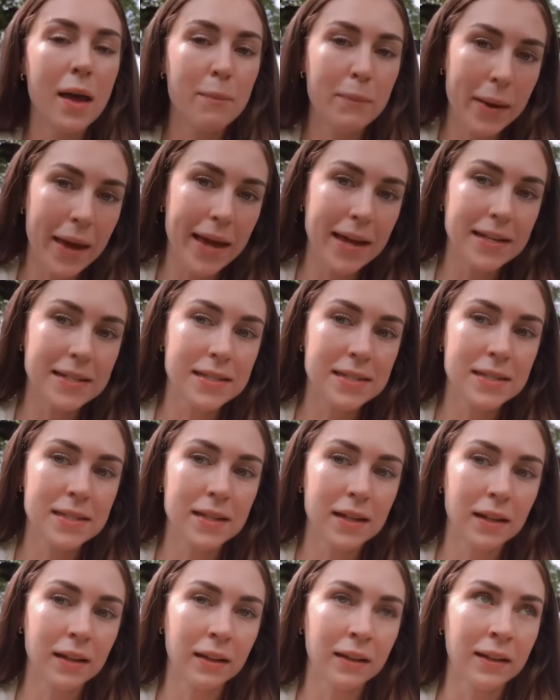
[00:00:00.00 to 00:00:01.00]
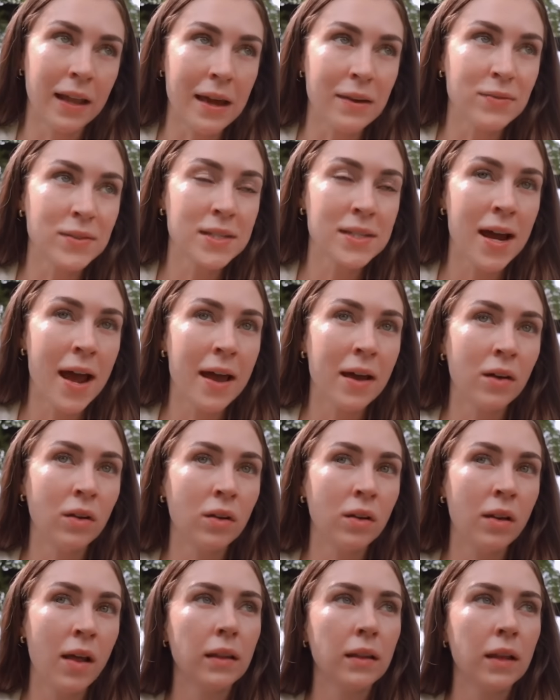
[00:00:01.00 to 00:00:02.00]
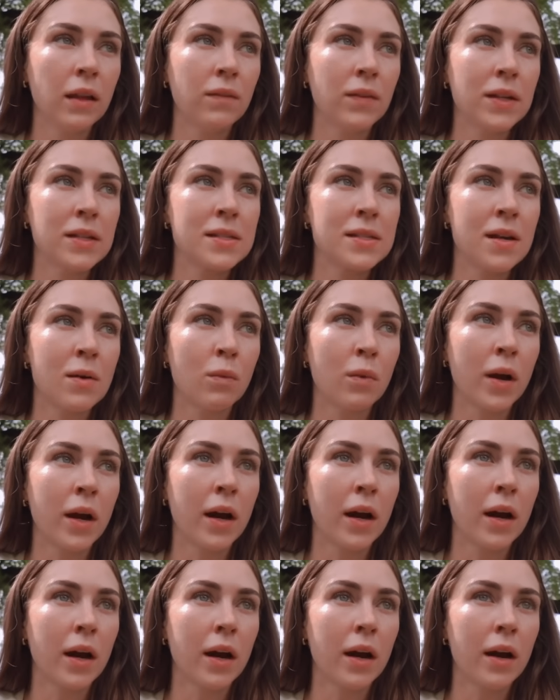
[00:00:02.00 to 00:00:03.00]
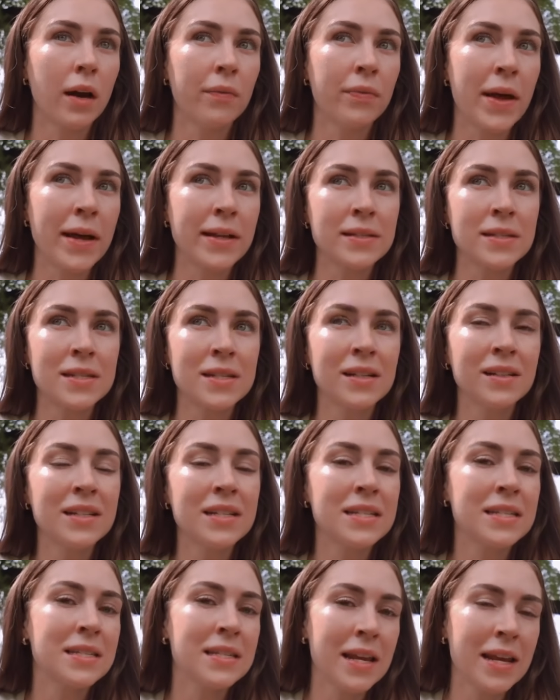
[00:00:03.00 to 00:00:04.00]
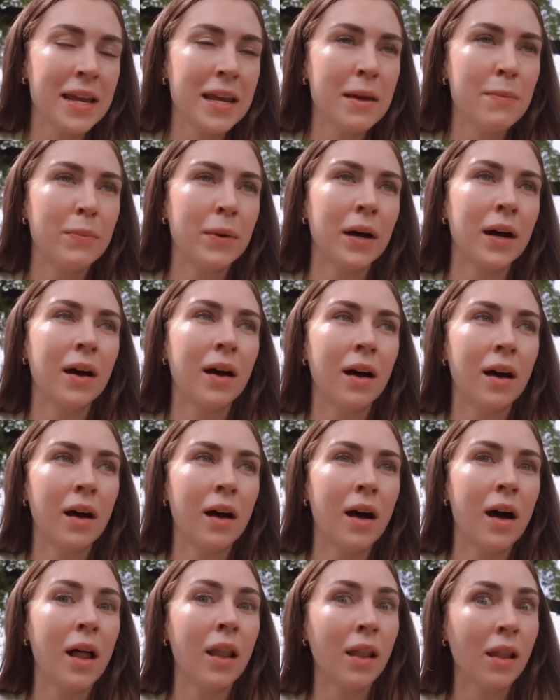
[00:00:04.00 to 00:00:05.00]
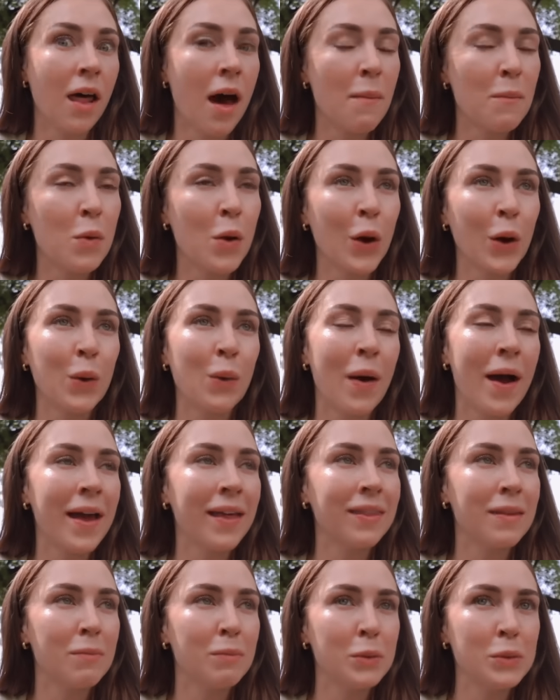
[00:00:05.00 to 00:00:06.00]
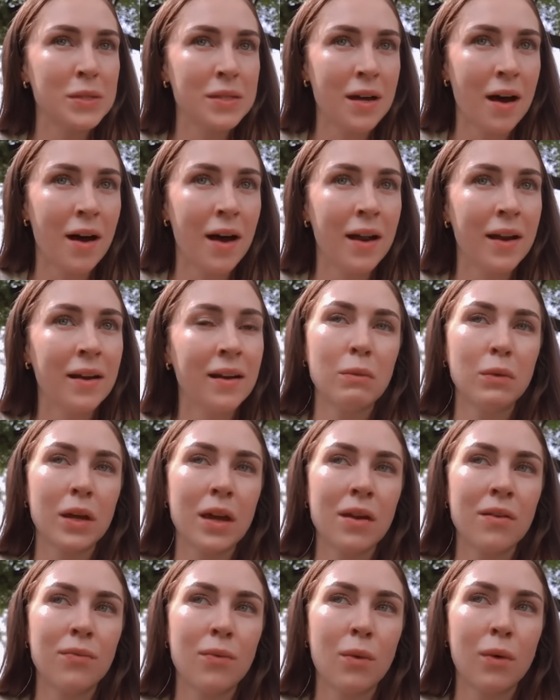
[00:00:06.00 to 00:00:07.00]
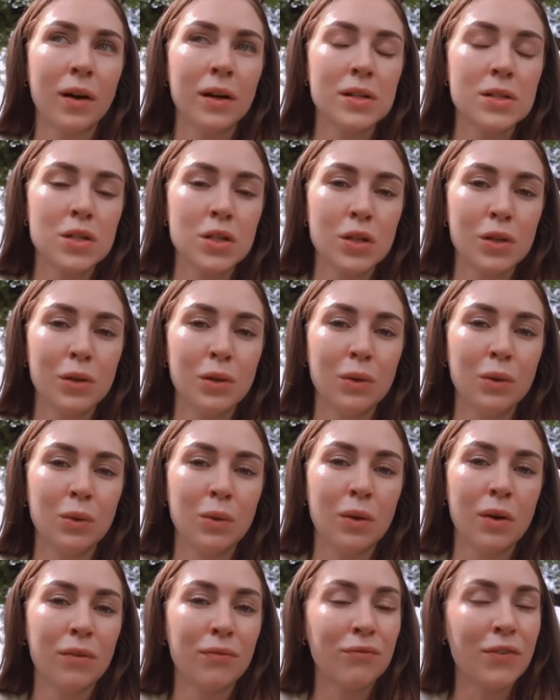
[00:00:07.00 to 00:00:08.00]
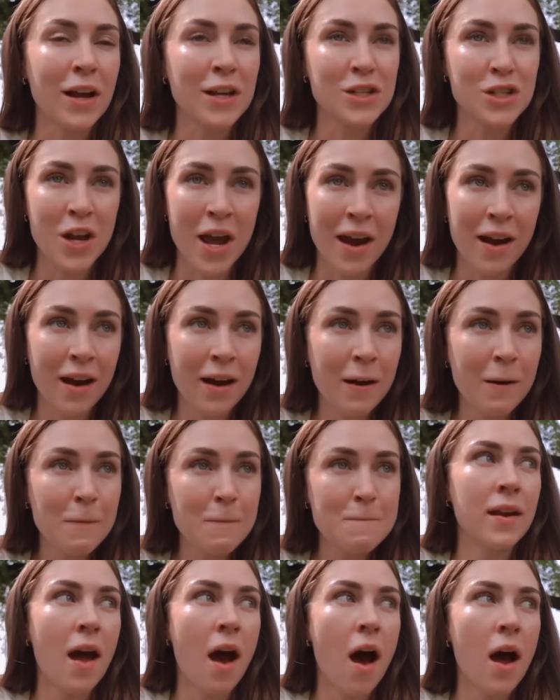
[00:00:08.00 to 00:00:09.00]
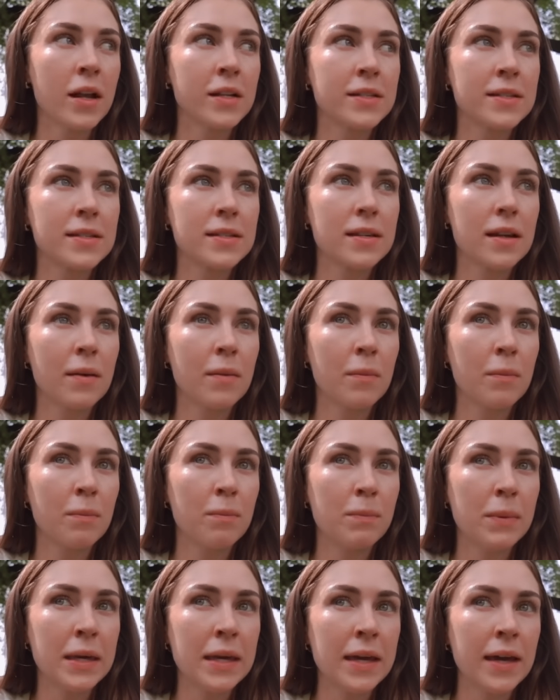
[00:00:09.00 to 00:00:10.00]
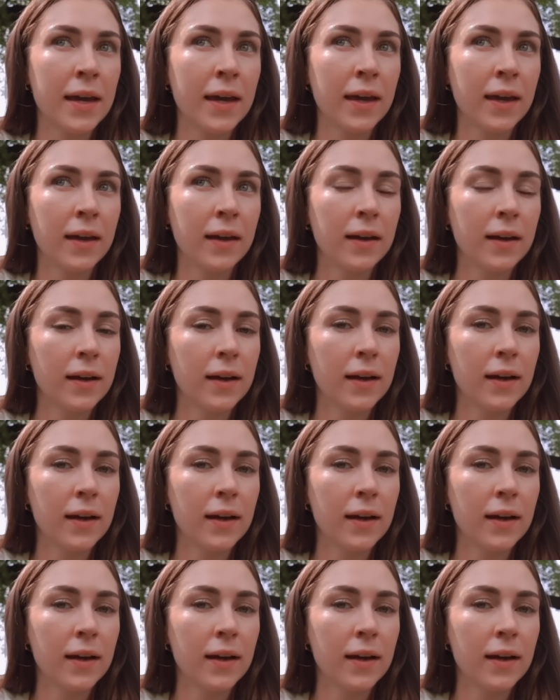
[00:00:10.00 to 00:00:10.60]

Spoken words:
paced lifestyle, living somewhere that's still a city, but a lot more quiet than Busan. I'm looking forward to fresh air, not being